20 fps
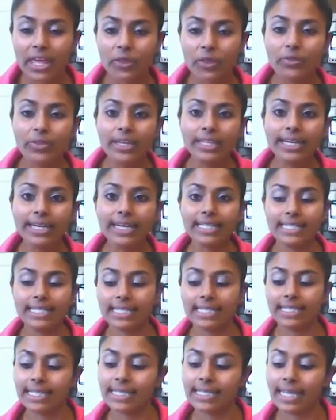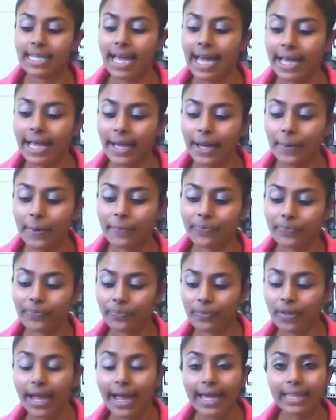The other thing that I did is I
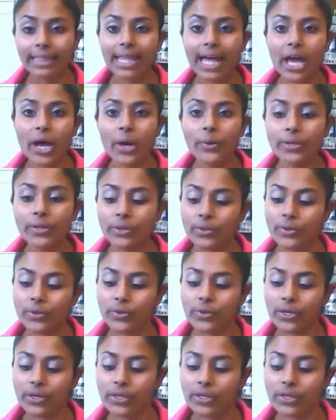allowed